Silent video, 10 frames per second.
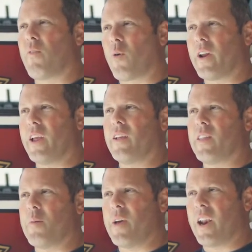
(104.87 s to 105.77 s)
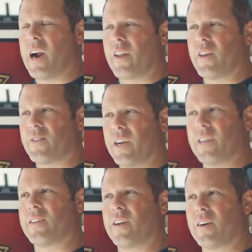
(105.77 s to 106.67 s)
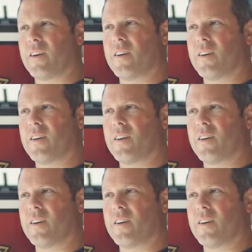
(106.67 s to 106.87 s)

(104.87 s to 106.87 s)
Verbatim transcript: 40 that made it out of the Trade Center."